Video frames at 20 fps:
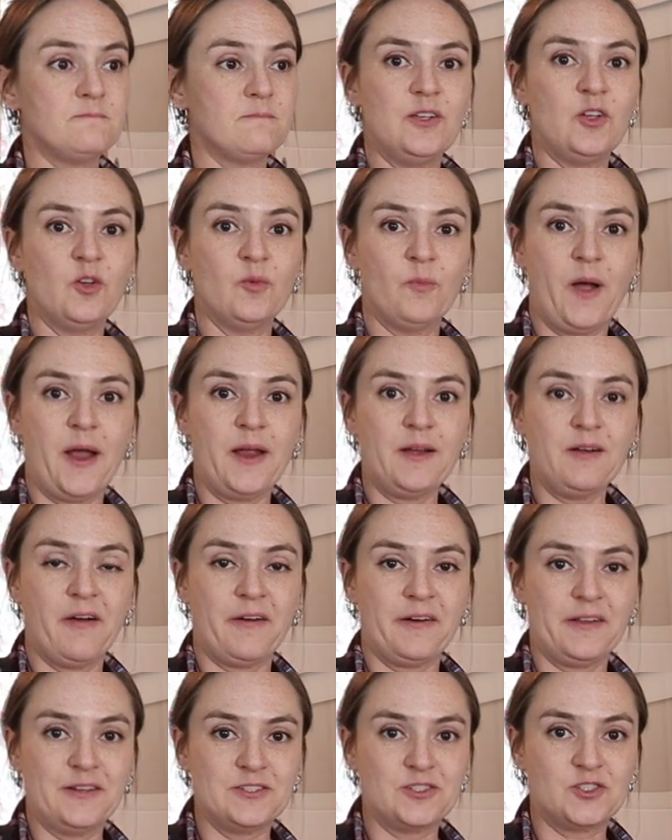you might
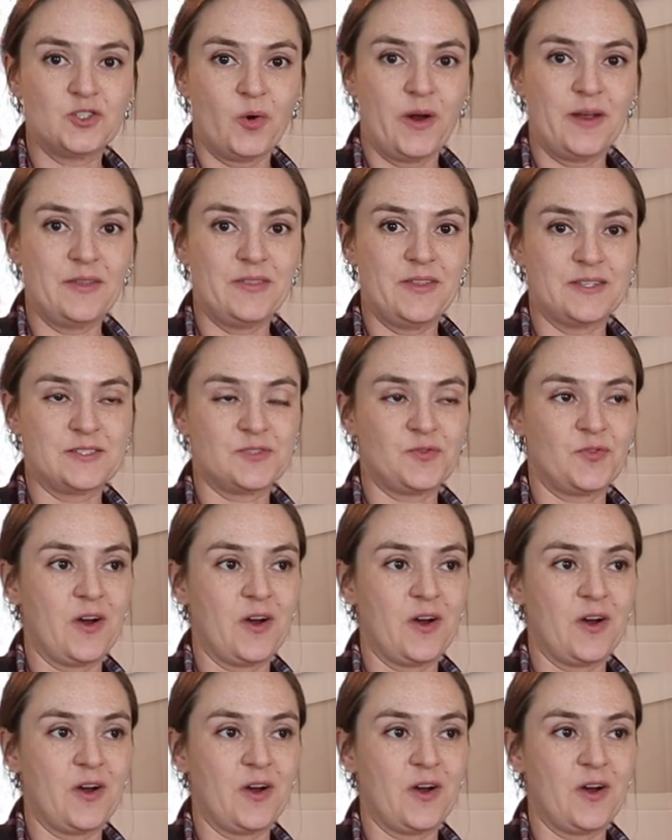not enjoy this